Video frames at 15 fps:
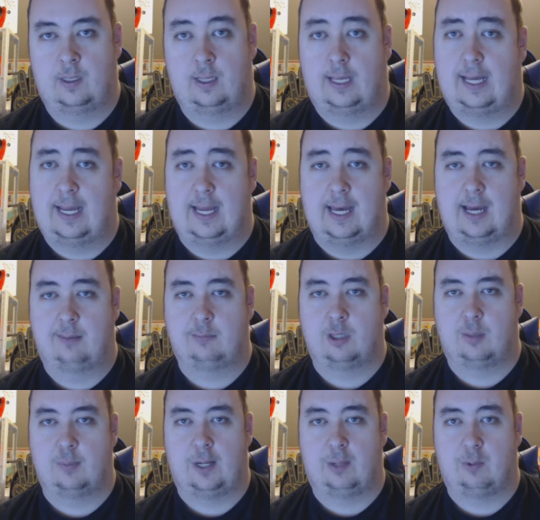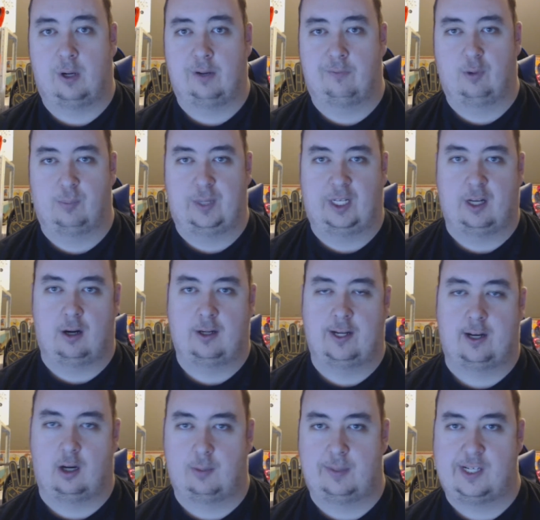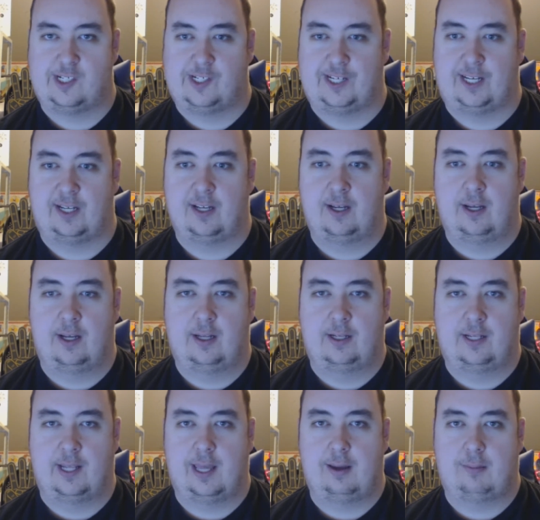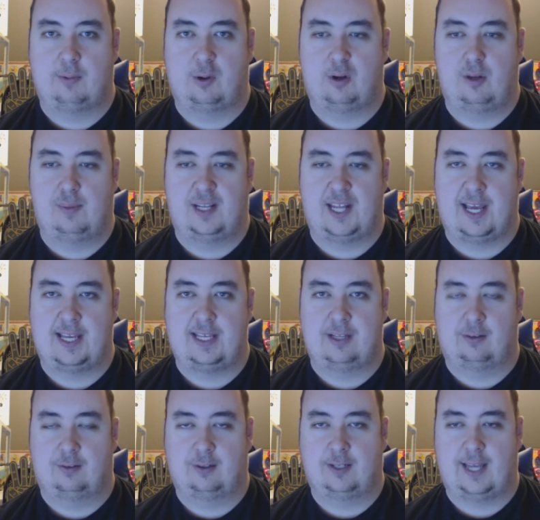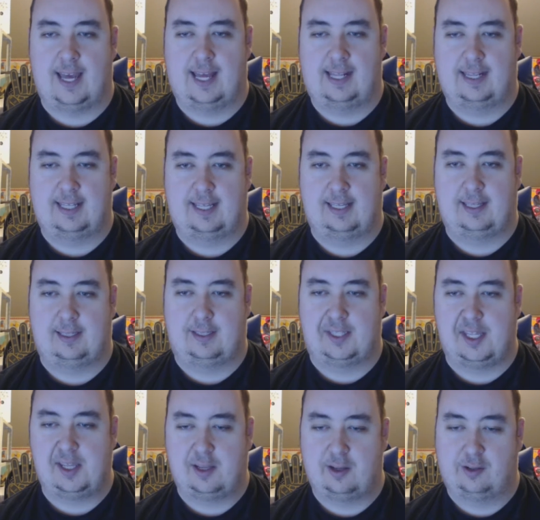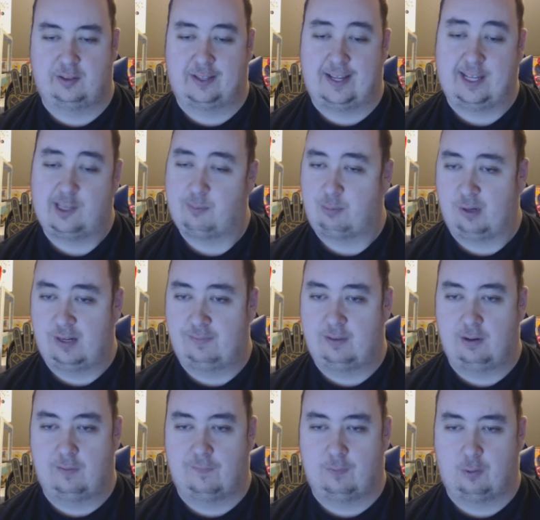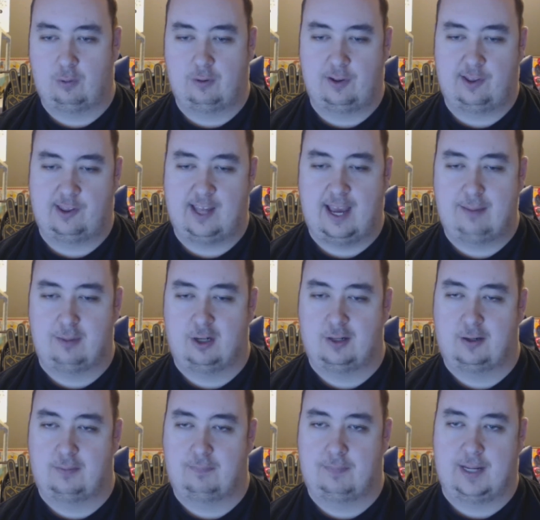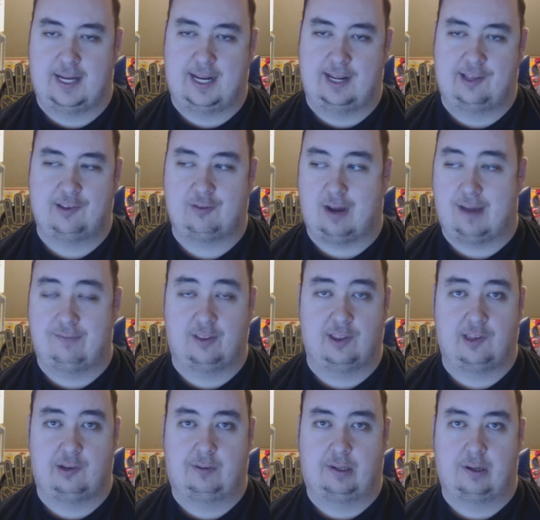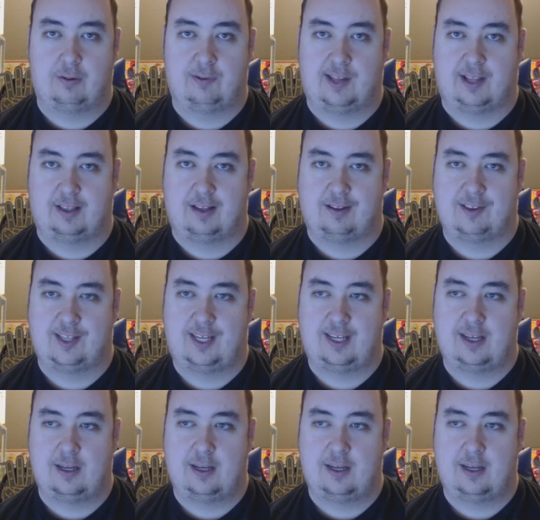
Hi, I'm Gunbreak1 from Midgardia RPG. Today I'm going to be taking a look at the Geek class preview for Cyber by Scriven Studios LLC.